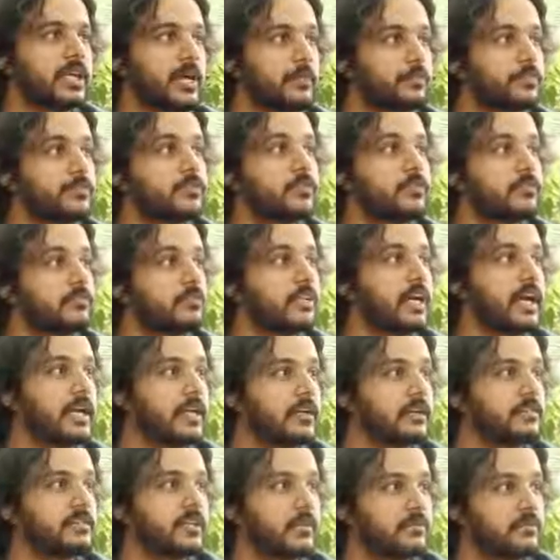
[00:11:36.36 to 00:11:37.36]
depths of
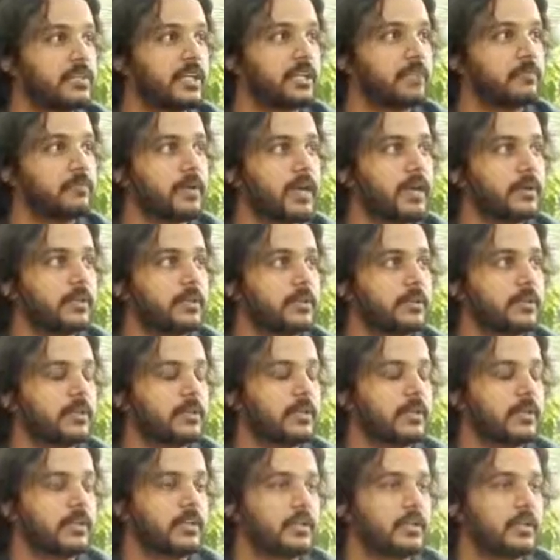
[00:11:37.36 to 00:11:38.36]
that subject matter.
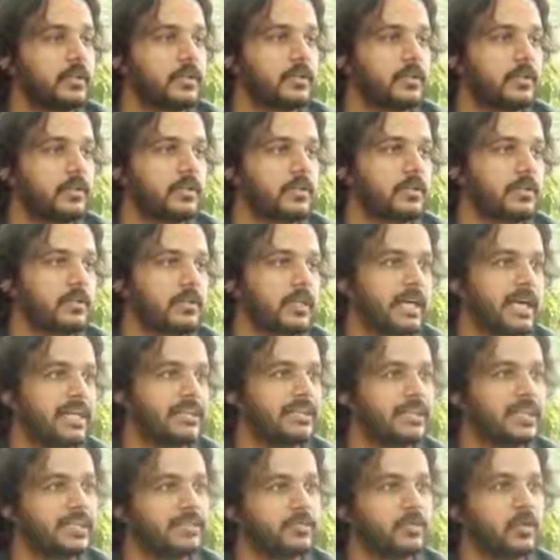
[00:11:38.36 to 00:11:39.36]

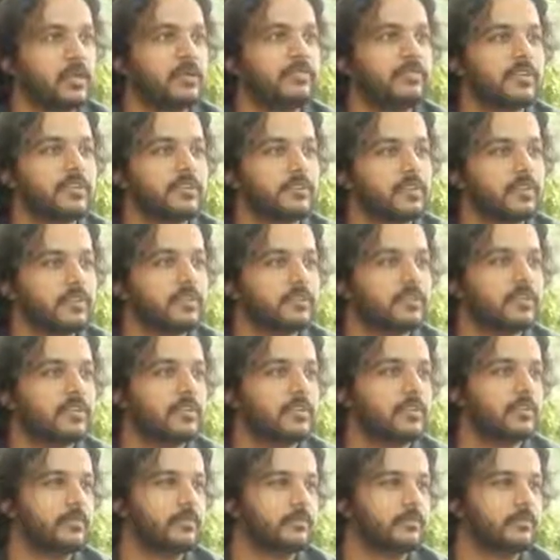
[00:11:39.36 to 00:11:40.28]
And that's always sort of